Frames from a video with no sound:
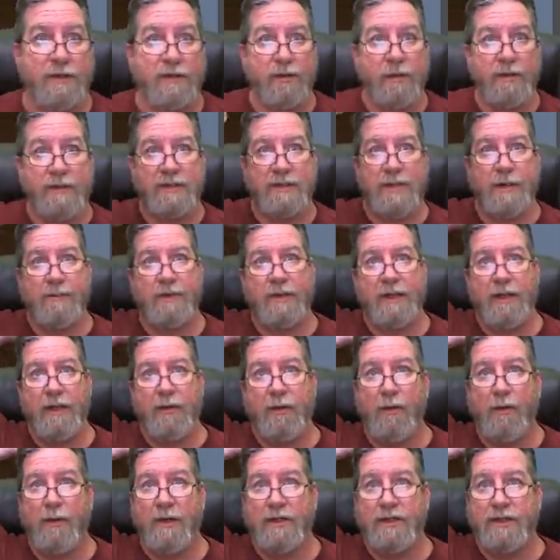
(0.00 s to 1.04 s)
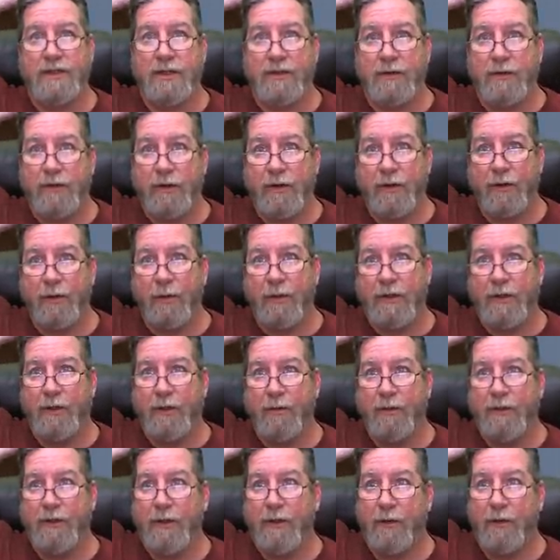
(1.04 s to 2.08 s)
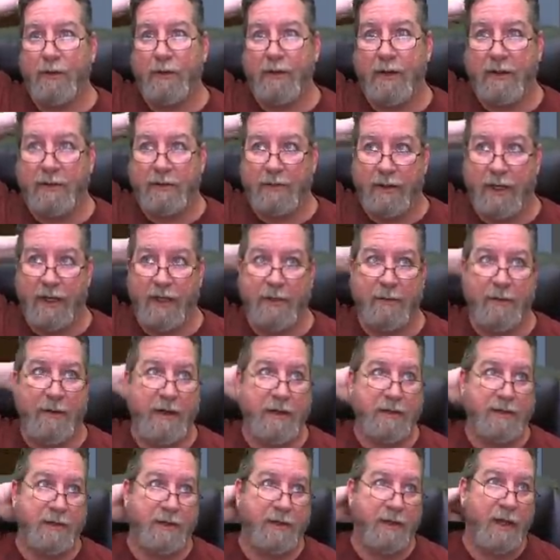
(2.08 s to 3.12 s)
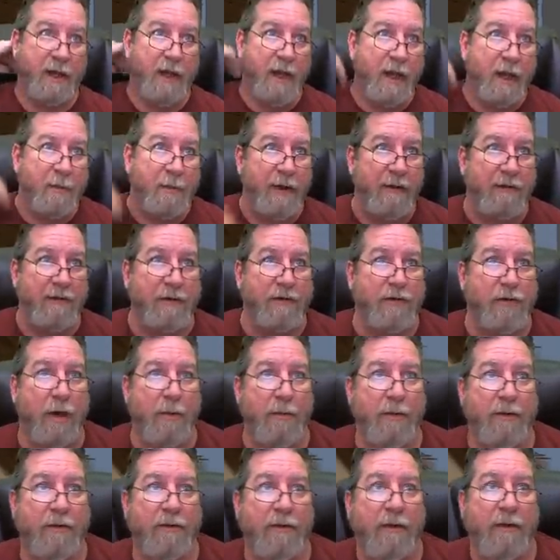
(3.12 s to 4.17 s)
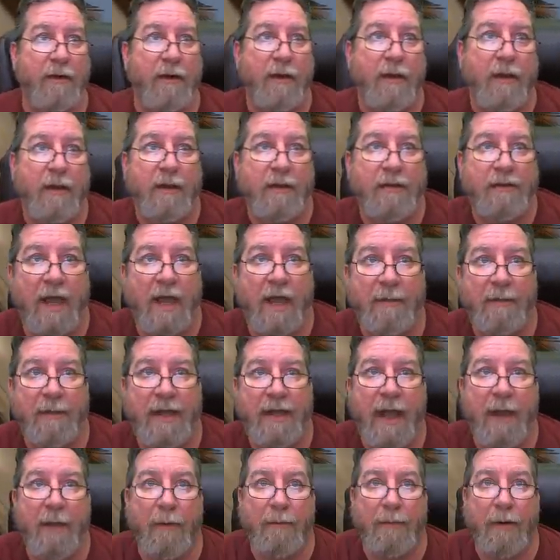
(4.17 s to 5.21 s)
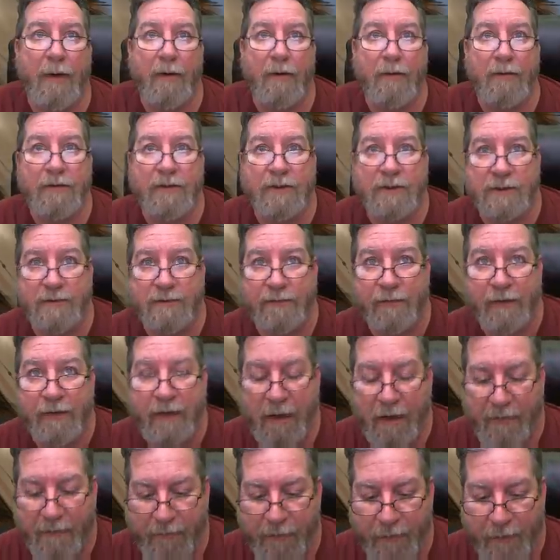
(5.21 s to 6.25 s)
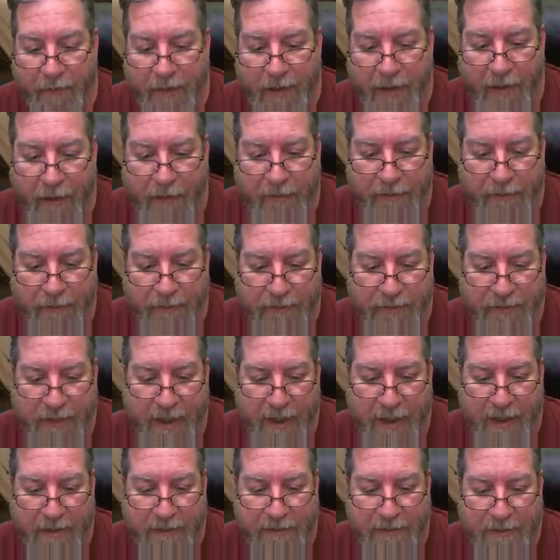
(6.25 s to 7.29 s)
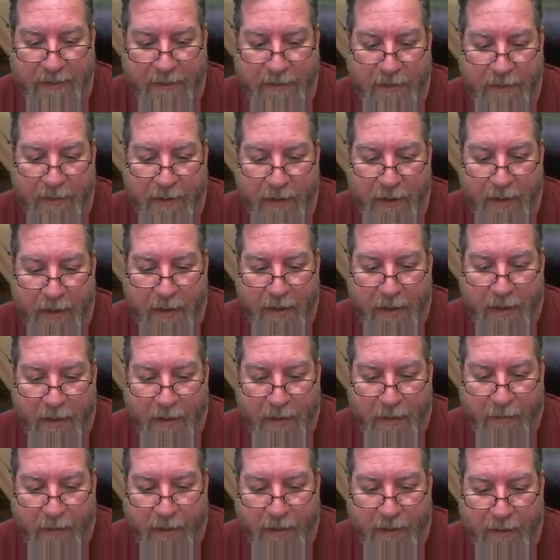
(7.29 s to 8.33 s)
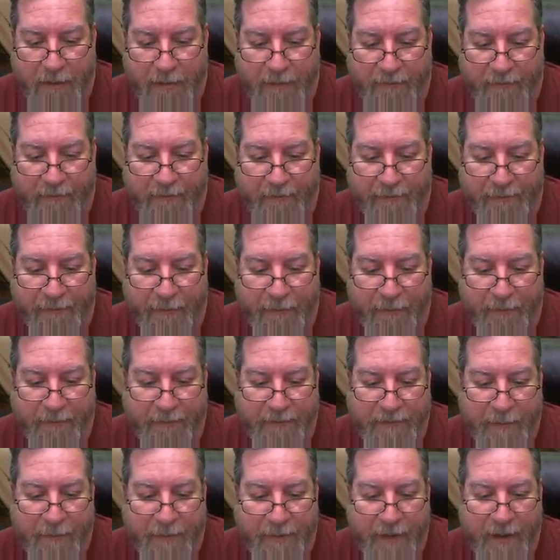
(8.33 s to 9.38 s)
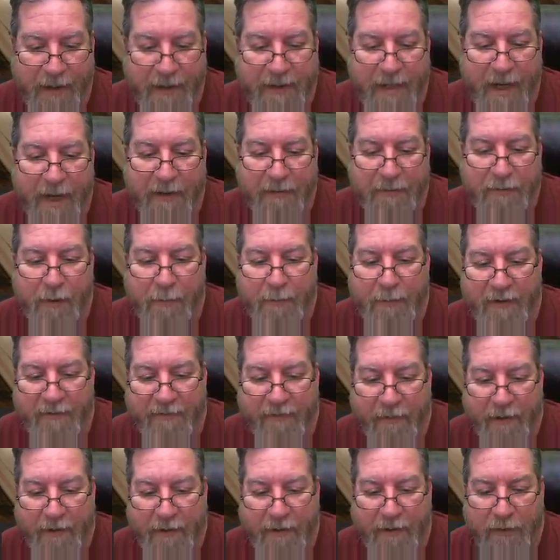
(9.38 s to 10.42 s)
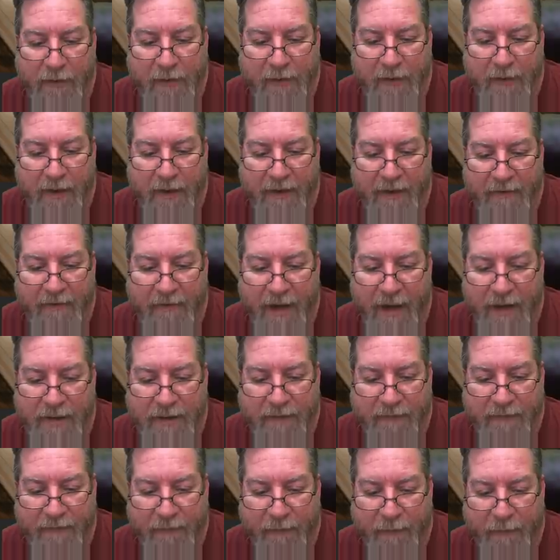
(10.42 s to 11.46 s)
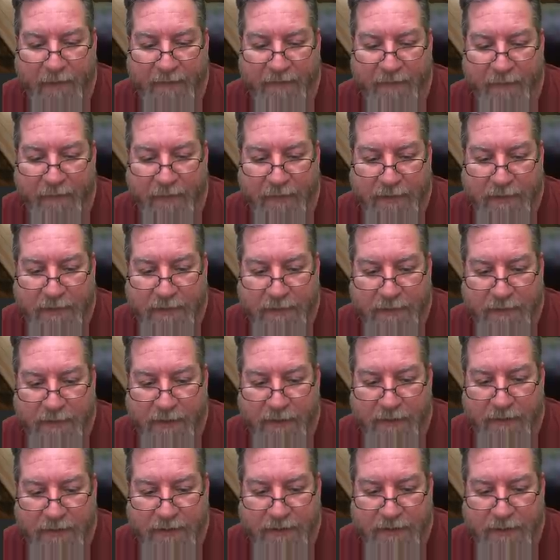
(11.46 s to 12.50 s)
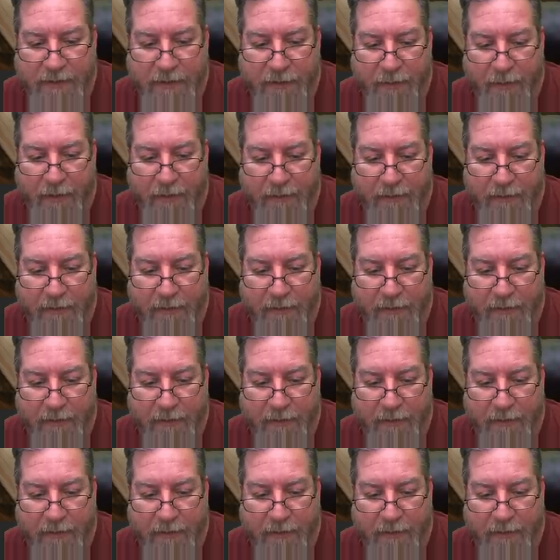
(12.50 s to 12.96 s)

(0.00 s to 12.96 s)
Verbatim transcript: what's something you wished you knew when you were newer into animation? I'm having trouble timing out poses for a character's dance. Well. For something like that, don't be afraid to look at live action for reference. You know, just do it.